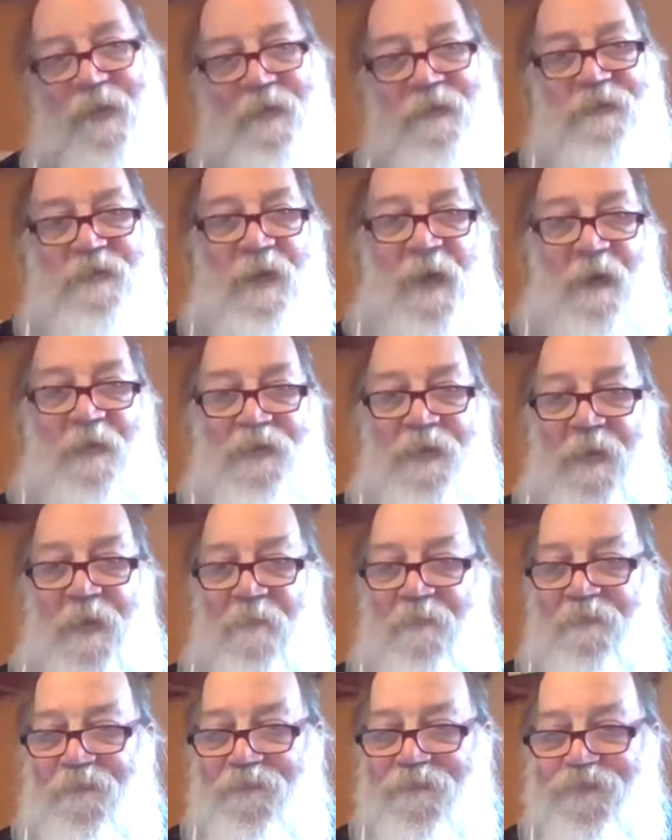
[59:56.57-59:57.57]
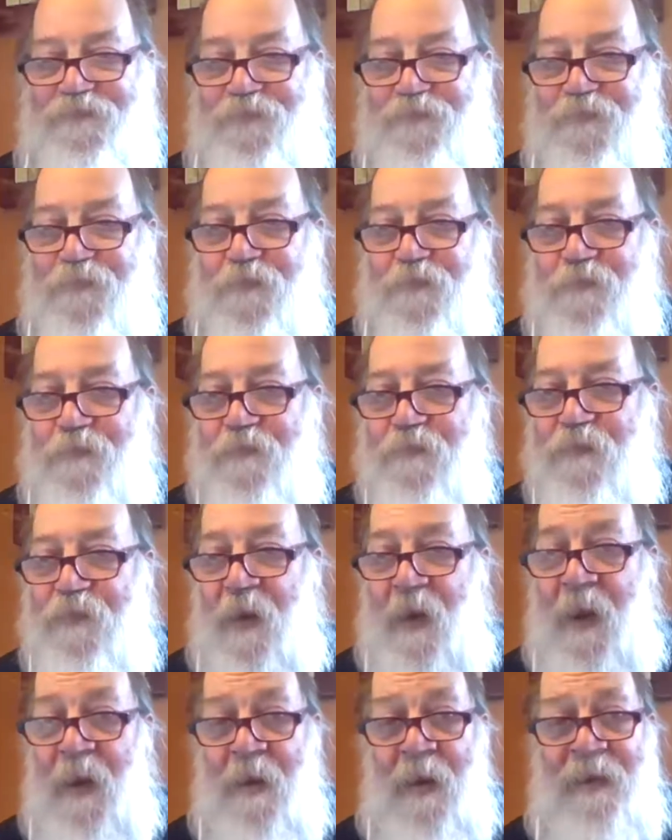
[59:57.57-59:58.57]
health.
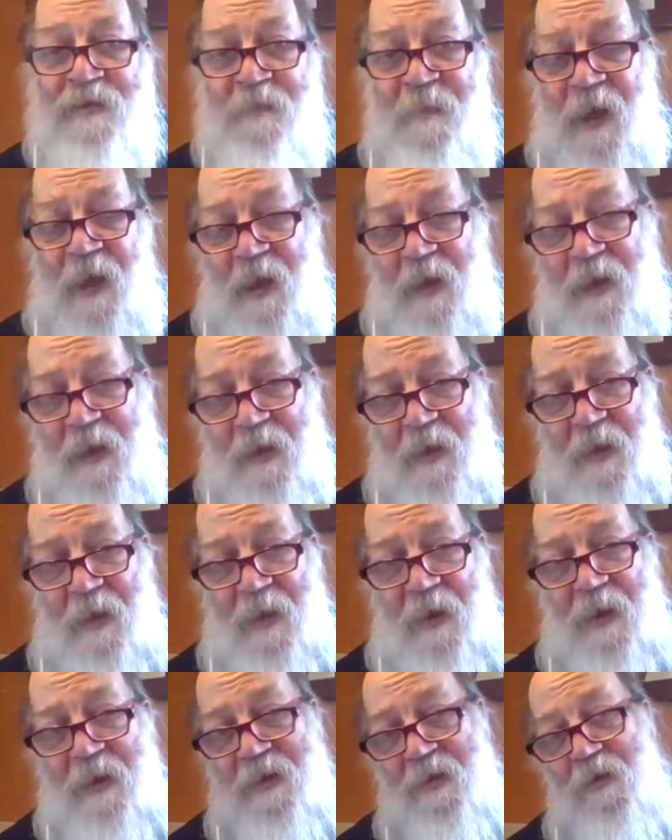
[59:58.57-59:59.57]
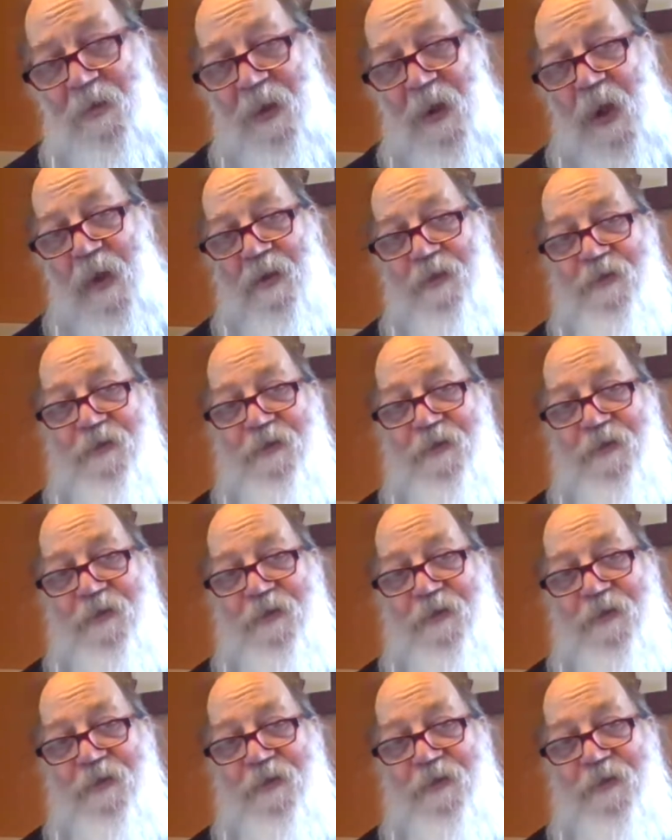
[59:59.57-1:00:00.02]
And as my endocrinologist